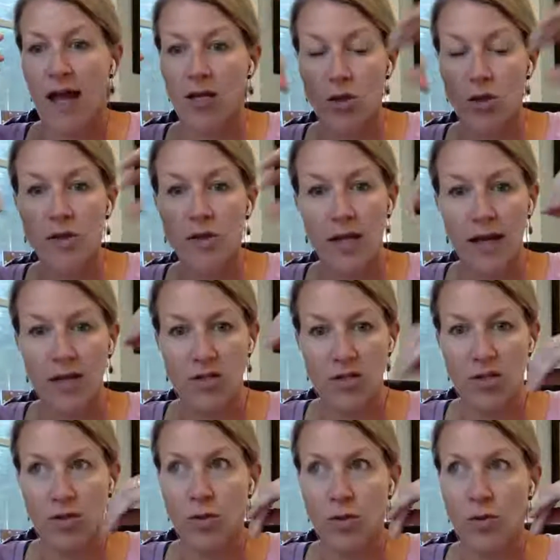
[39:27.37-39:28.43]
and you would
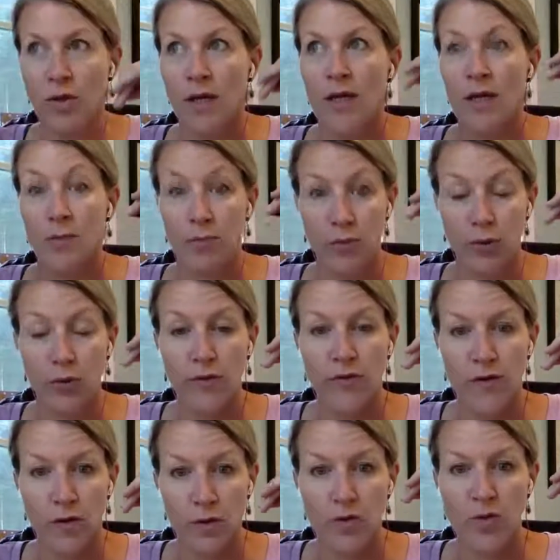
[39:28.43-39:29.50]
like to
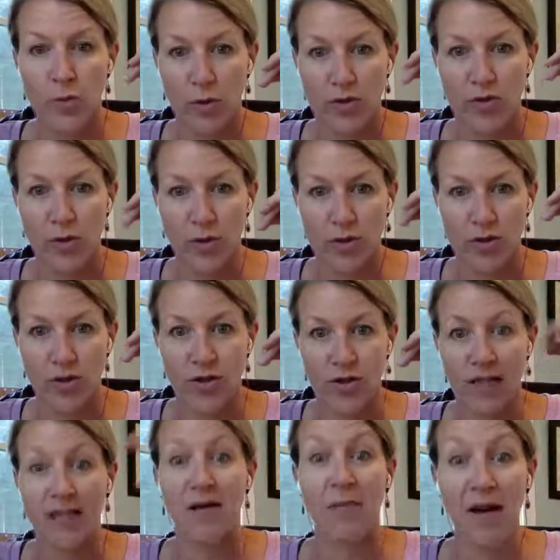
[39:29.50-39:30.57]
improve the youth sports
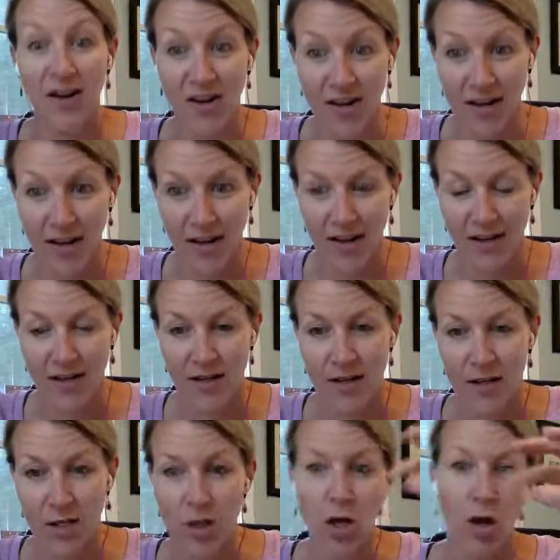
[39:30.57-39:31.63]
culture in America,
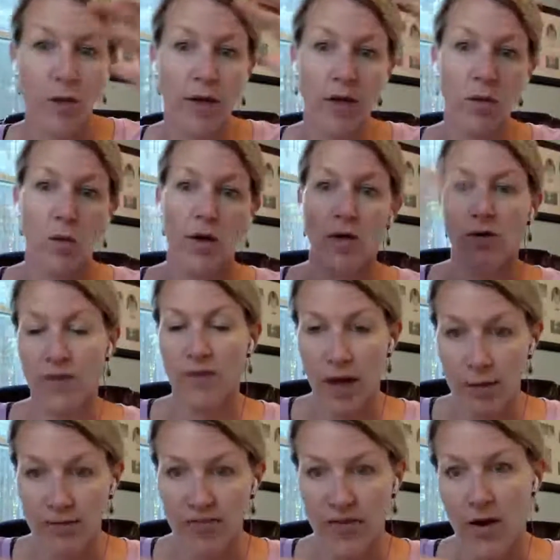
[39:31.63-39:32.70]
knowing where
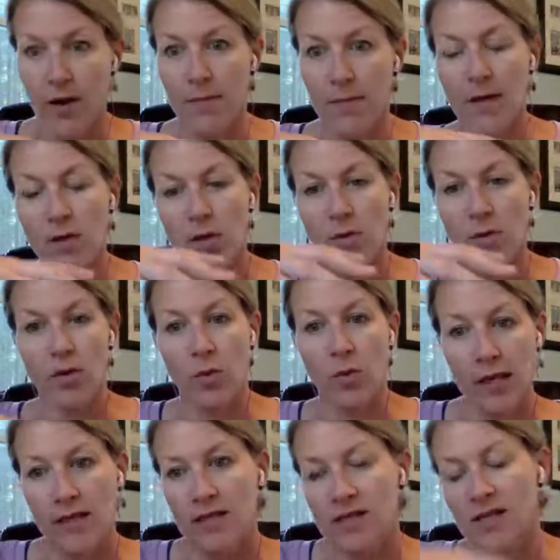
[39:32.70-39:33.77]
you've come from and knowing
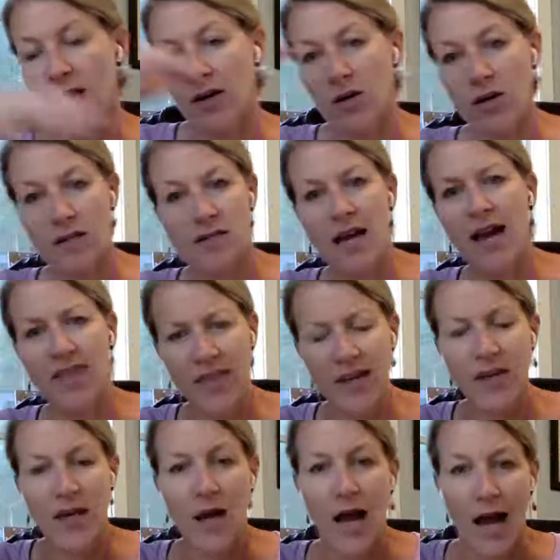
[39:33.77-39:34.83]
the way it is there. And I
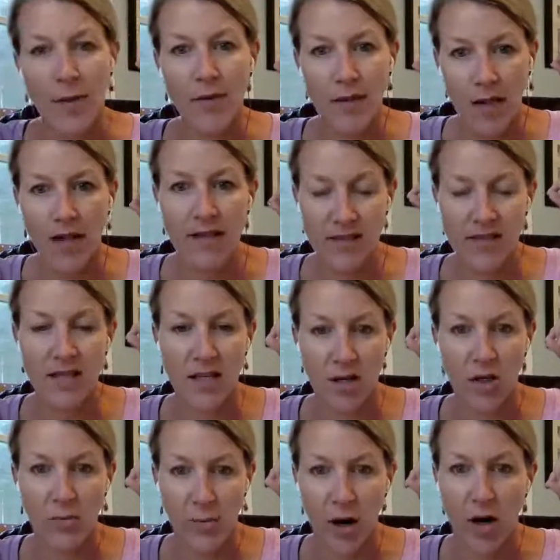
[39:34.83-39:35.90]
think I would like to
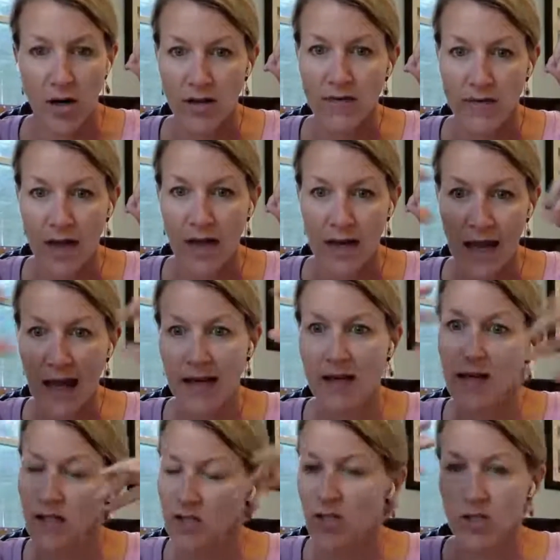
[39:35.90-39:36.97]
hear part of that
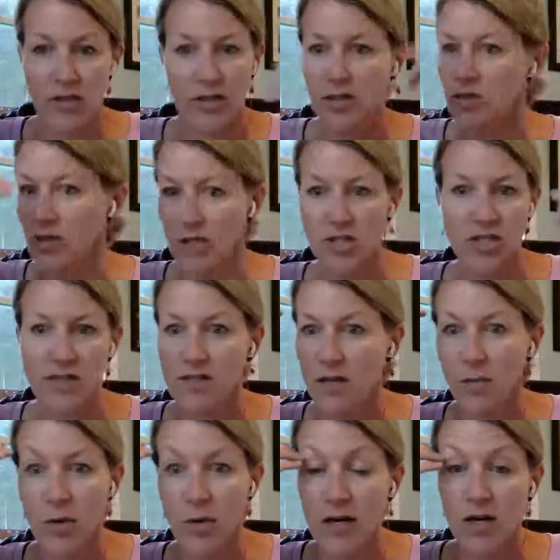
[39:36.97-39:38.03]
added into your
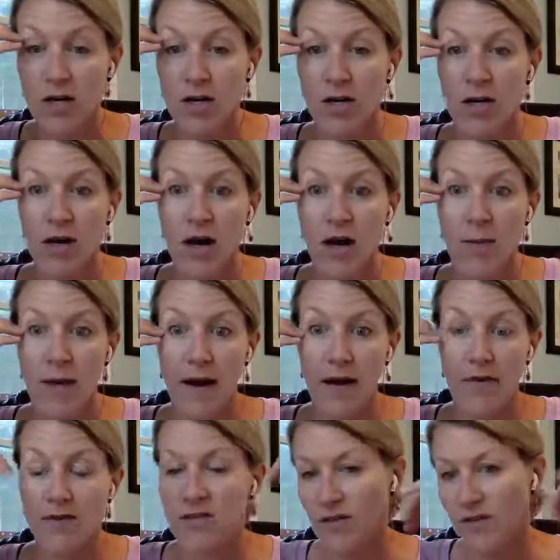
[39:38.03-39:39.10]
introduction somewhere.
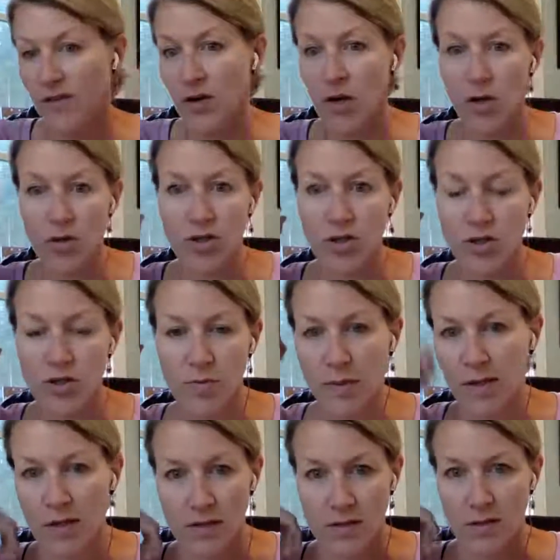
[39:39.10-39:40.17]
about the different
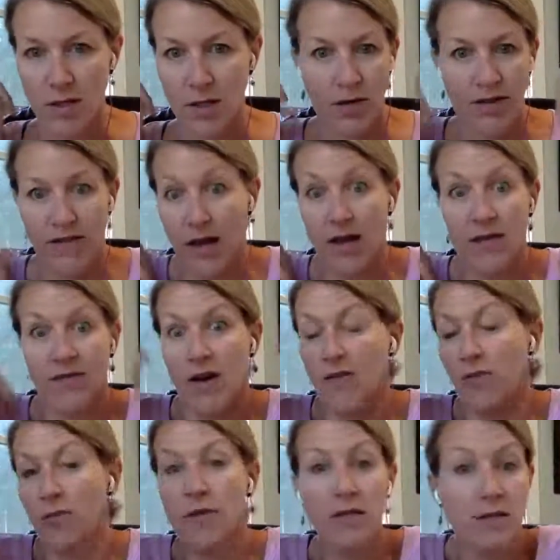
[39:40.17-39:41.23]
cultures, because, you know, if I
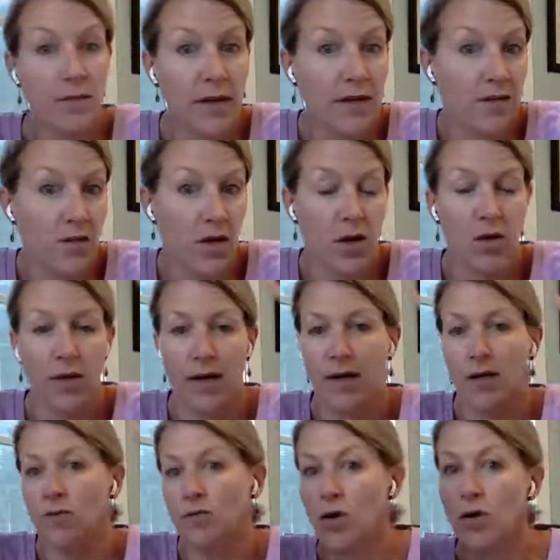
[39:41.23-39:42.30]
have never been to Mexico
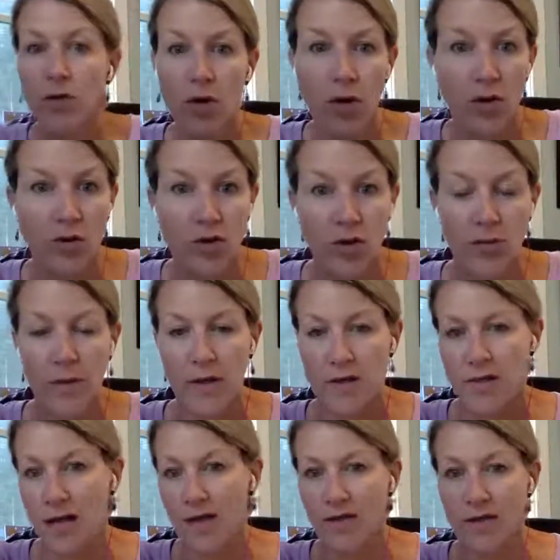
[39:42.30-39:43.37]
and I don't know the culture
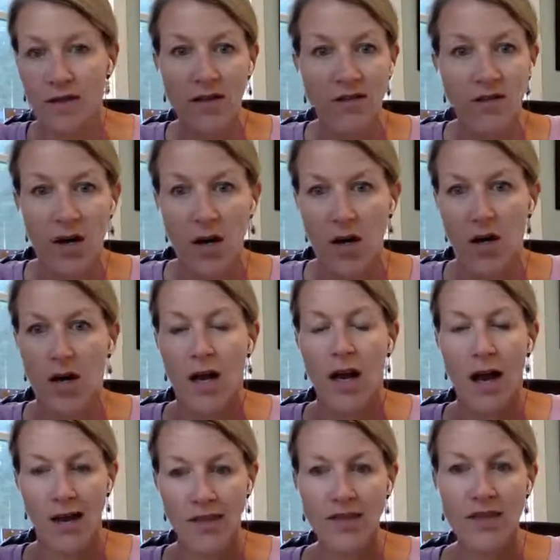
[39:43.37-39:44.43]
because I haven't lived there,
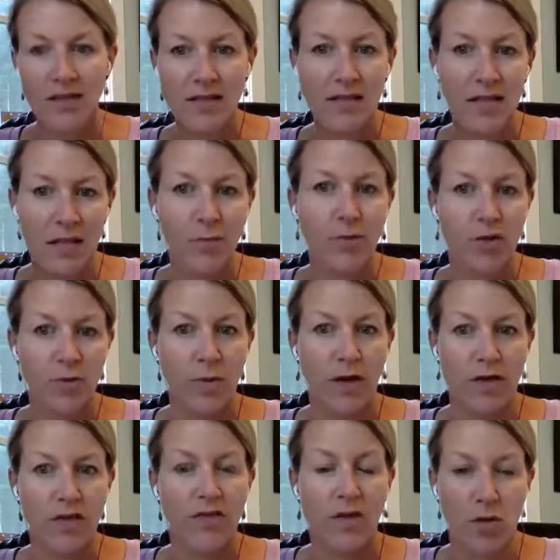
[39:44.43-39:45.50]
I think that's a neat
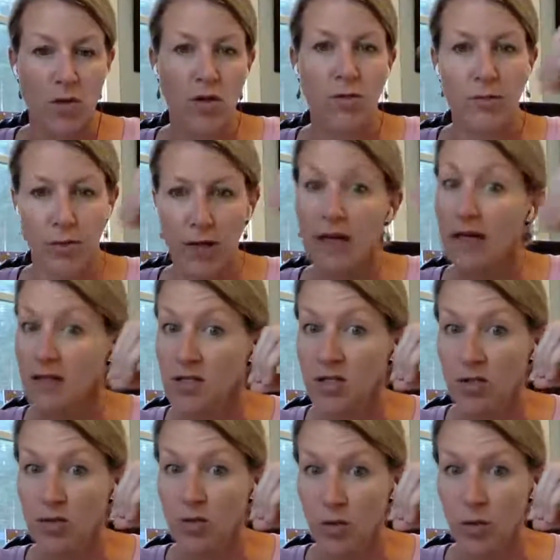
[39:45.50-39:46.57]
perspective that you can bring
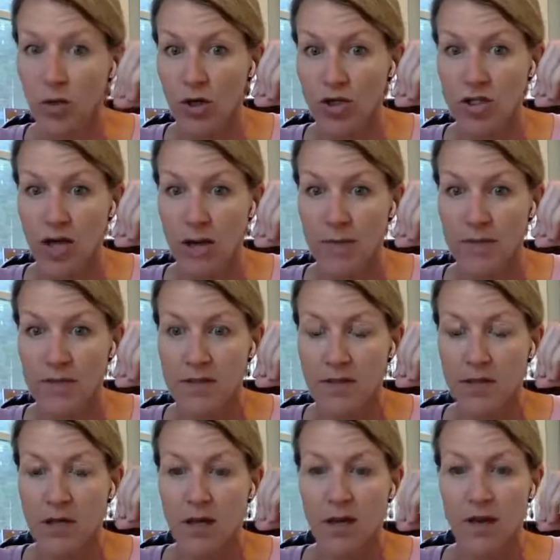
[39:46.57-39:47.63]
into your
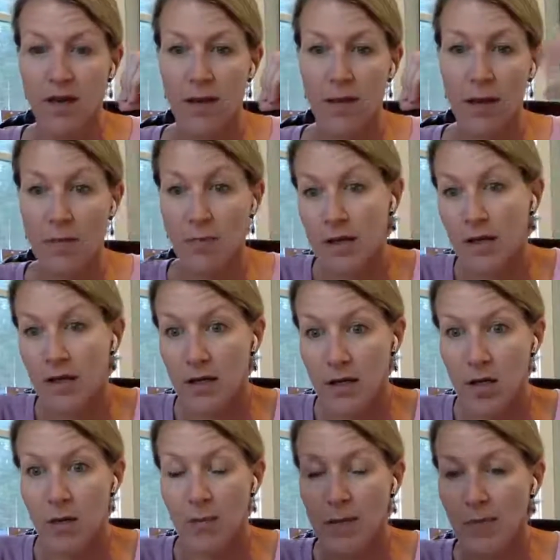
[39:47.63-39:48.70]
workshops. That might
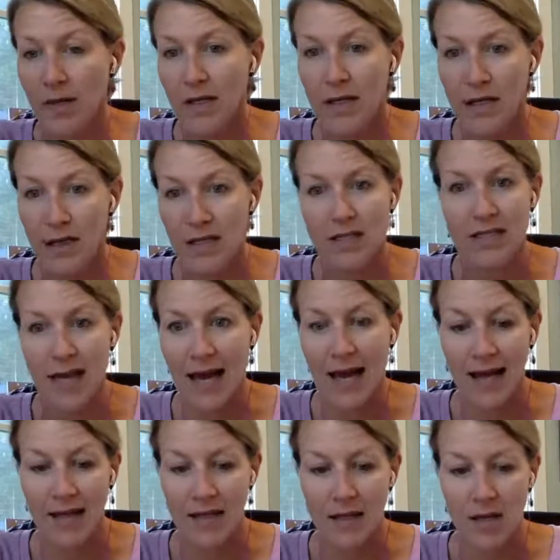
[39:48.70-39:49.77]
be, you know, might be a neat thing
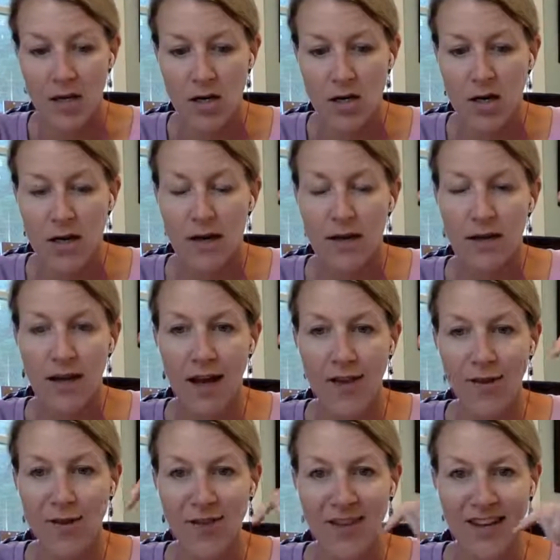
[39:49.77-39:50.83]
to add in there.
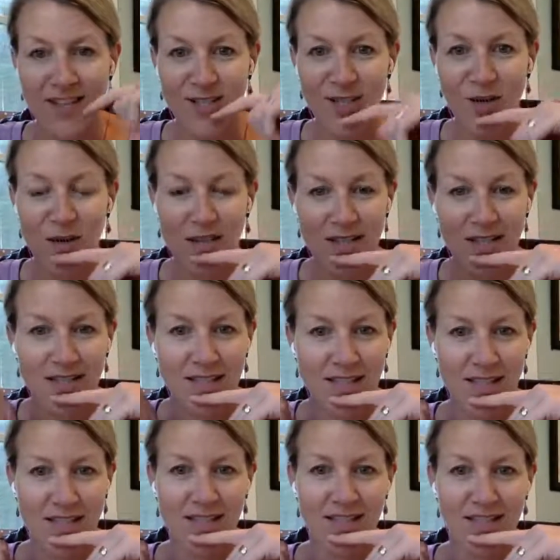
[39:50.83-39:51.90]
The other thing too, and this
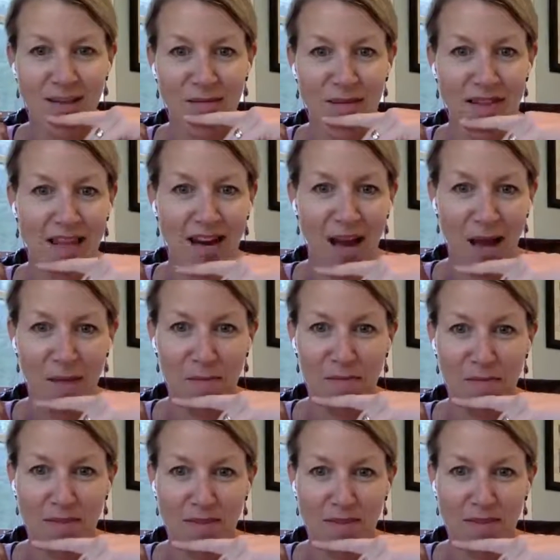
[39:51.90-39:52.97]
is something
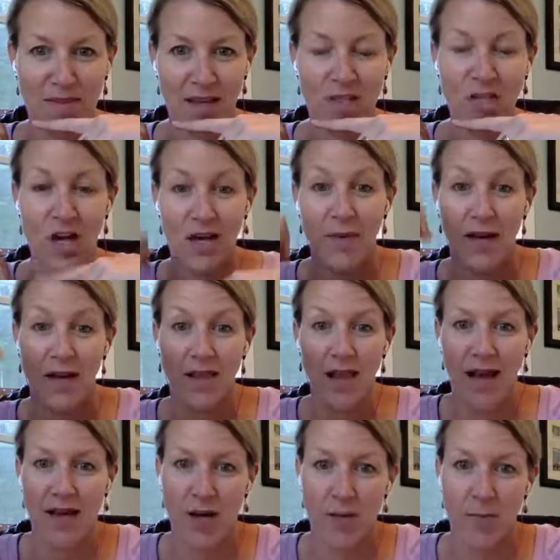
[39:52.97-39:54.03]
that we talk
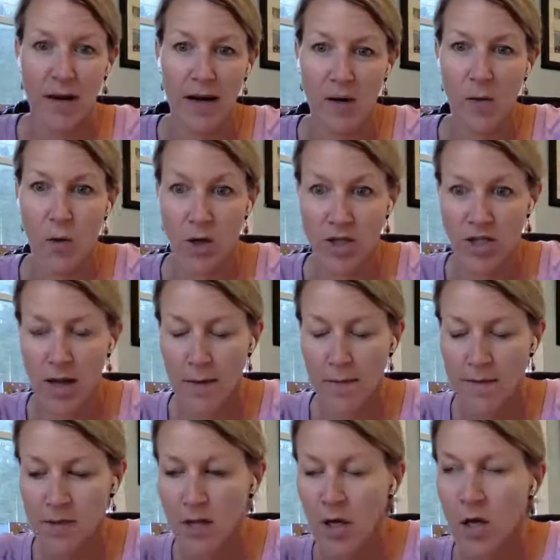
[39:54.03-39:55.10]
about a lot in our parent
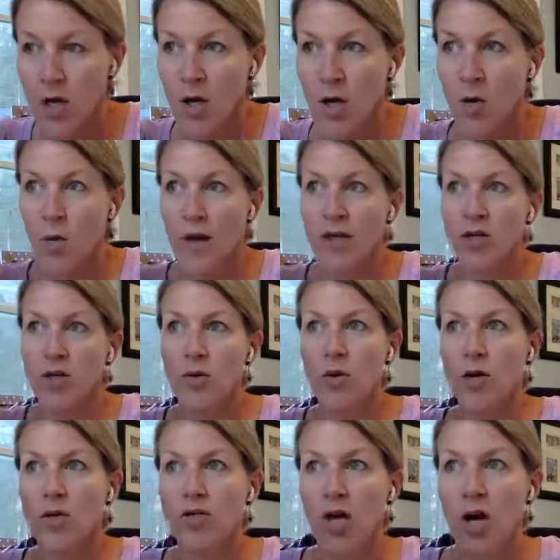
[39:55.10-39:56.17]
workshops. When
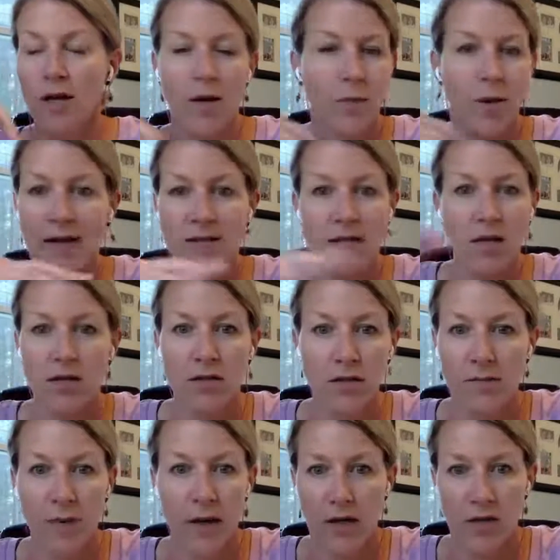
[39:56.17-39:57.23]
you are I
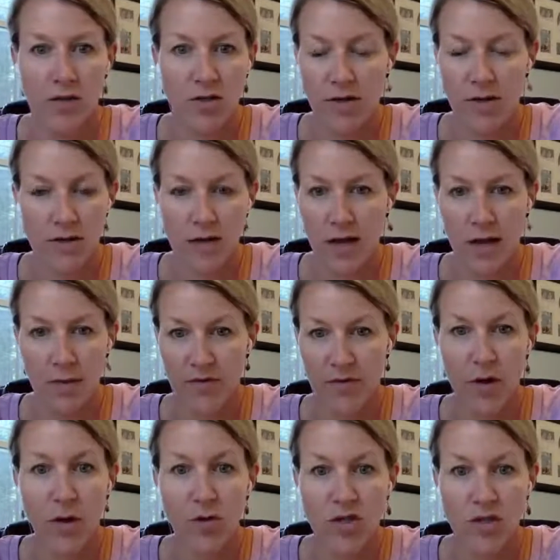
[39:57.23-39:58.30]
tell parents all the time
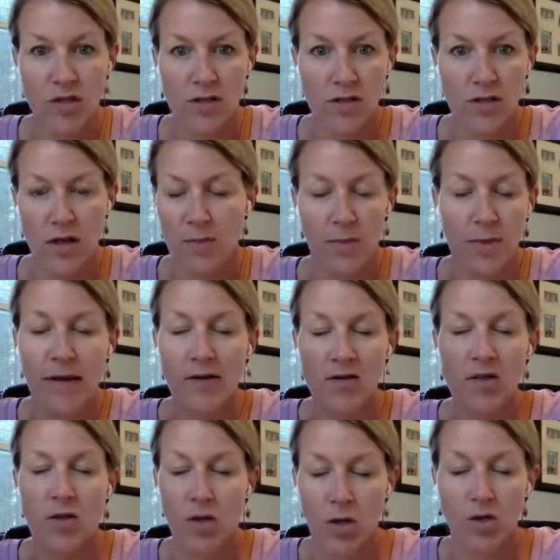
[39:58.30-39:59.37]
of coaches,
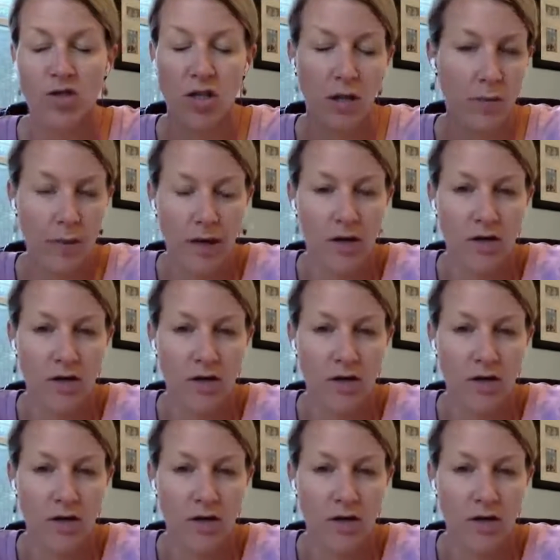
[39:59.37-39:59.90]
parents that are coaching